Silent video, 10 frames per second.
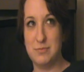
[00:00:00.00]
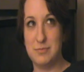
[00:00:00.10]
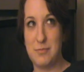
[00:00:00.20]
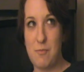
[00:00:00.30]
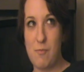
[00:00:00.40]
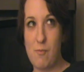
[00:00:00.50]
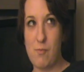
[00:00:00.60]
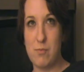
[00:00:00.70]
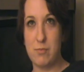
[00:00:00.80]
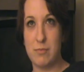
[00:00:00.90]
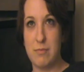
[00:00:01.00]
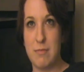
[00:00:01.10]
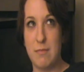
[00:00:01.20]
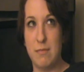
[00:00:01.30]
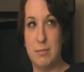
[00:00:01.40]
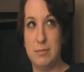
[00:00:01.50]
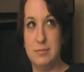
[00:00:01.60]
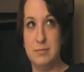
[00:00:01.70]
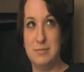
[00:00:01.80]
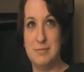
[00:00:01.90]

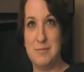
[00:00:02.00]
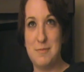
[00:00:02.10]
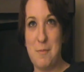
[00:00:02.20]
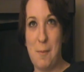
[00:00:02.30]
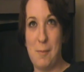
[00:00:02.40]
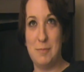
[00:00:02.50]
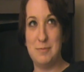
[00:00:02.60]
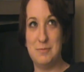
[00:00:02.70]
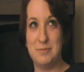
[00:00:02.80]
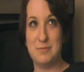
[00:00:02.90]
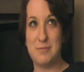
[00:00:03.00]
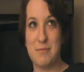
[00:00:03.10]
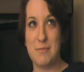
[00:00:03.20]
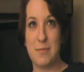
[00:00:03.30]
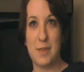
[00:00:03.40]
(no one is talking)